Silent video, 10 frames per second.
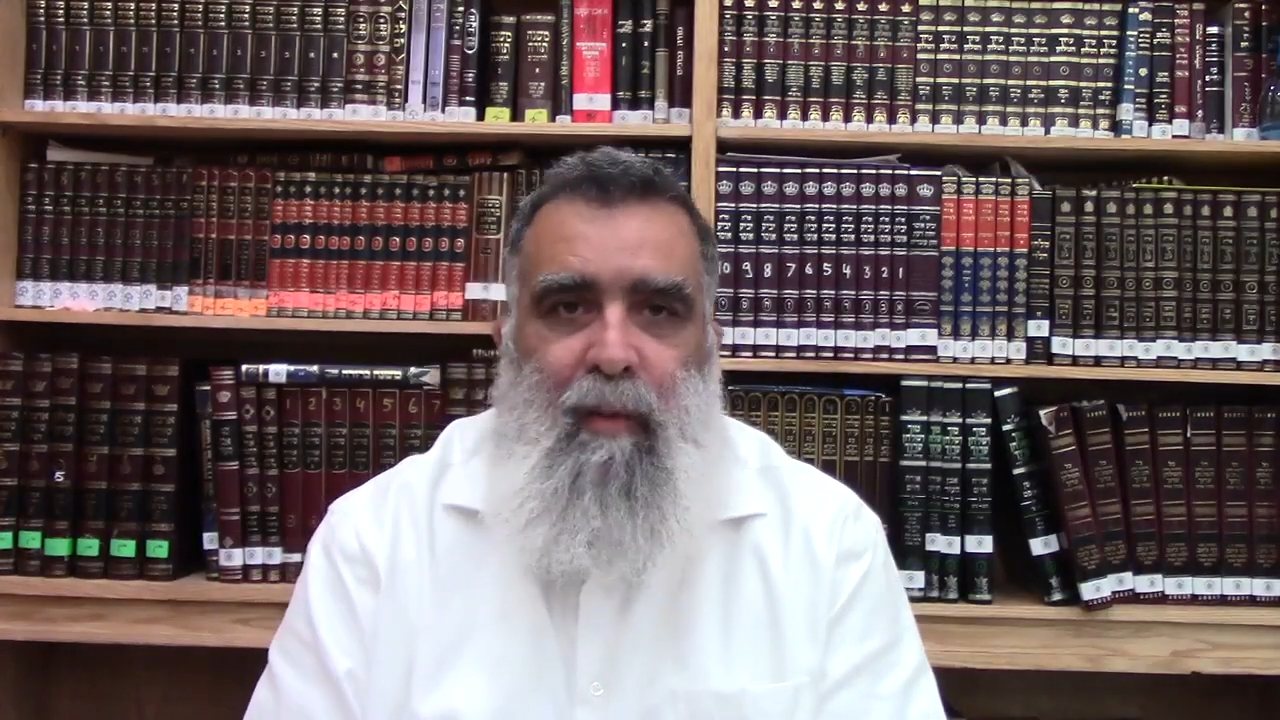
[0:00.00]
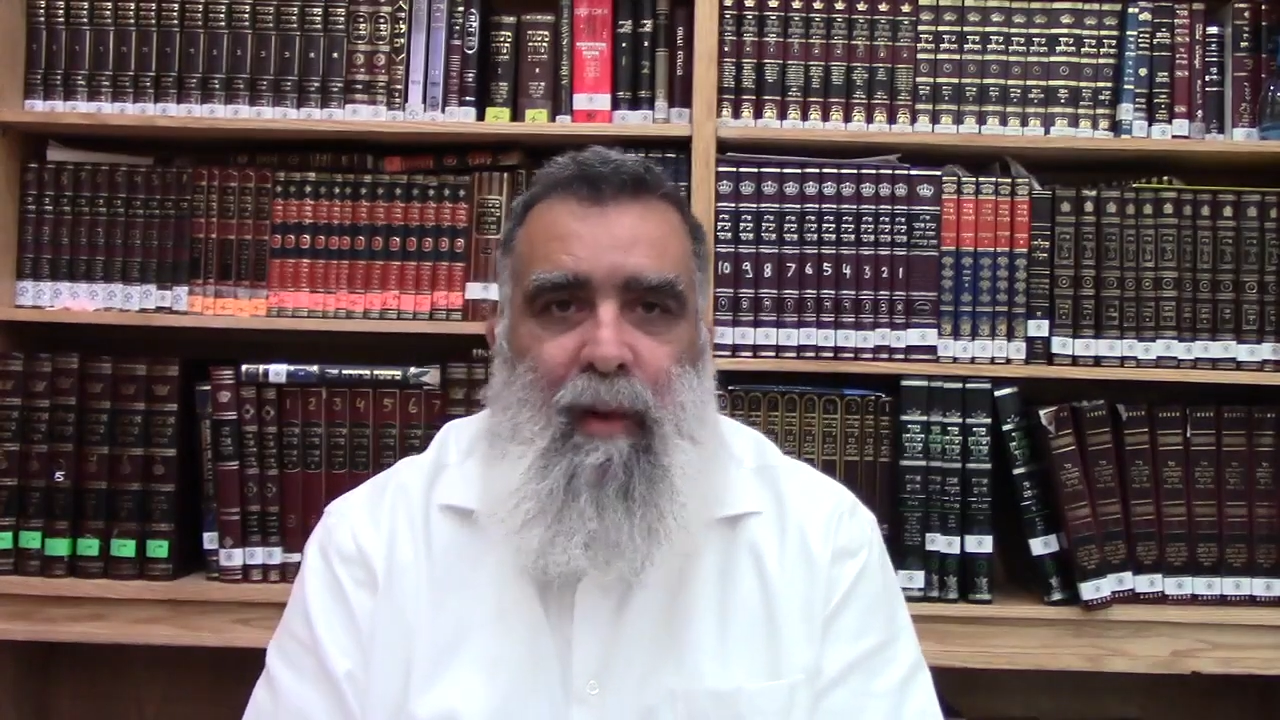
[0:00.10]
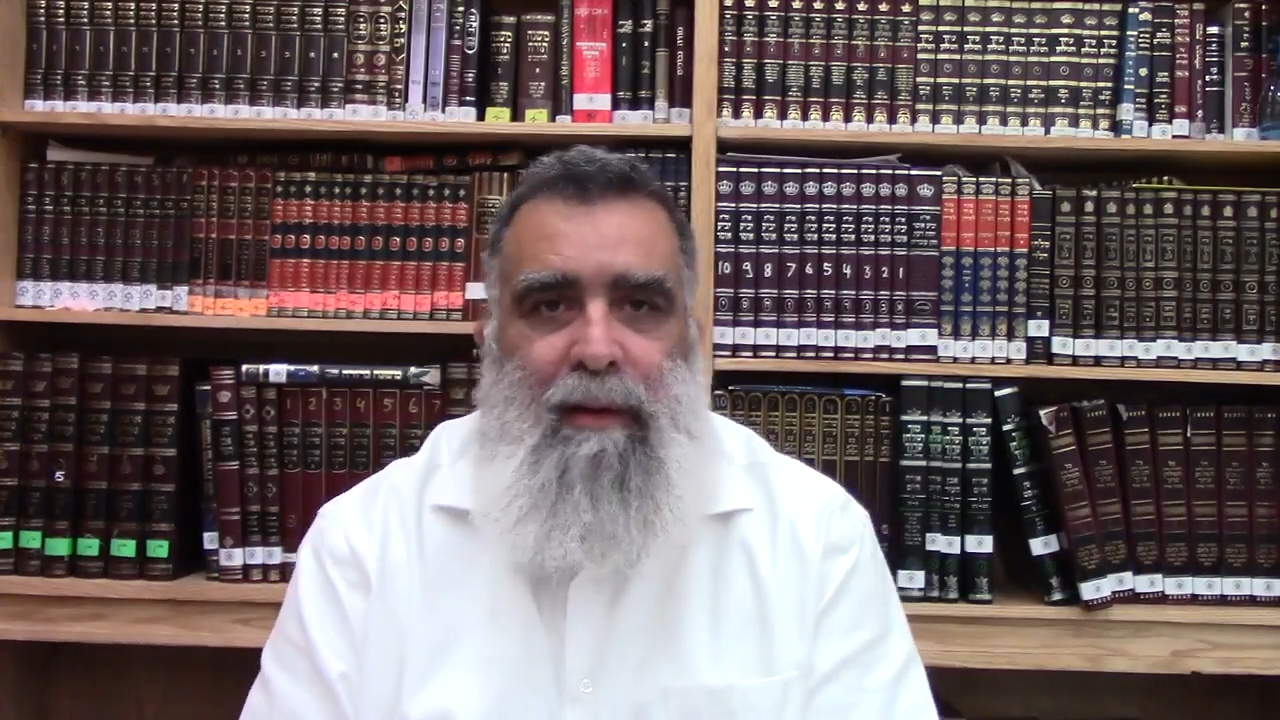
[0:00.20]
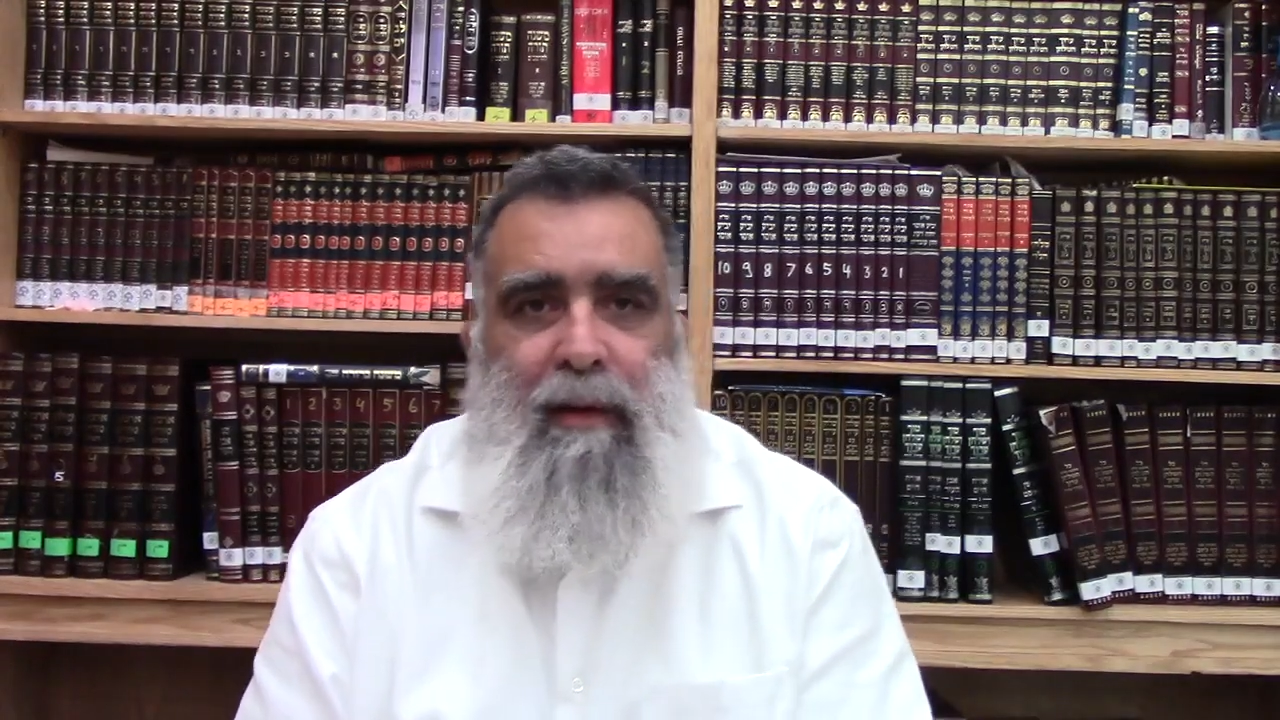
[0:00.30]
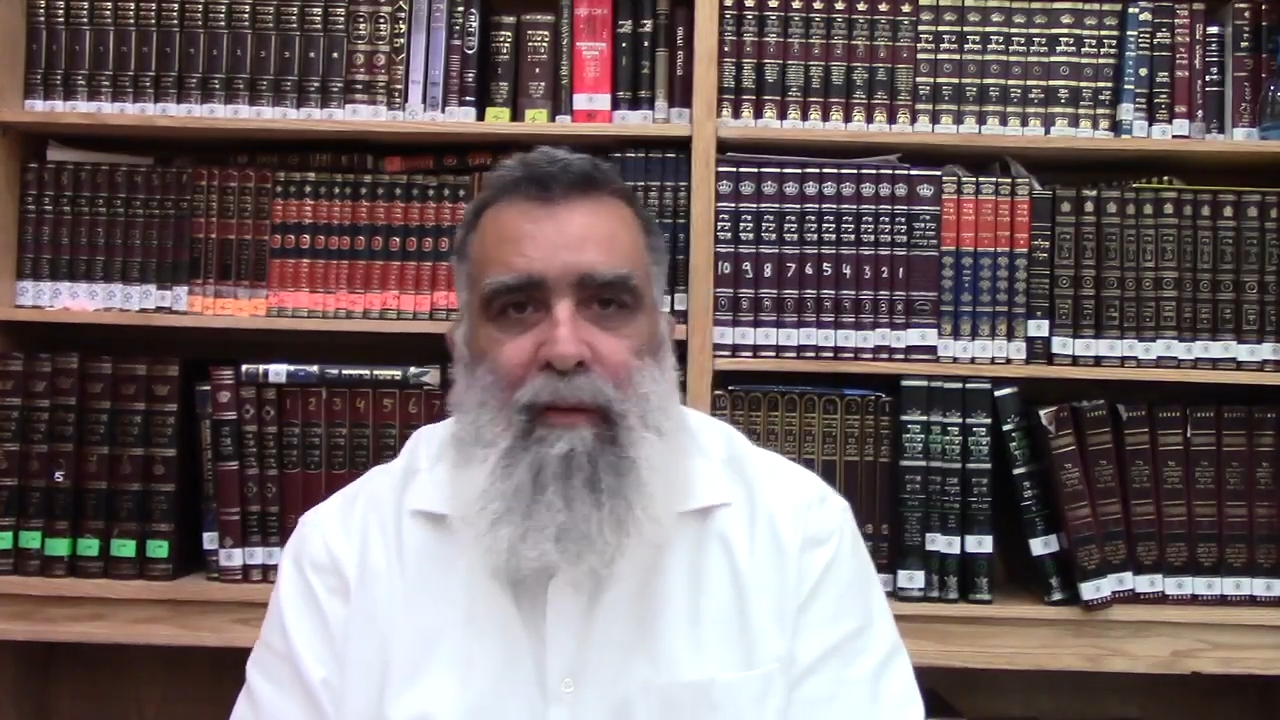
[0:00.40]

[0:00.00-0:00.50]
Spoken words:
of what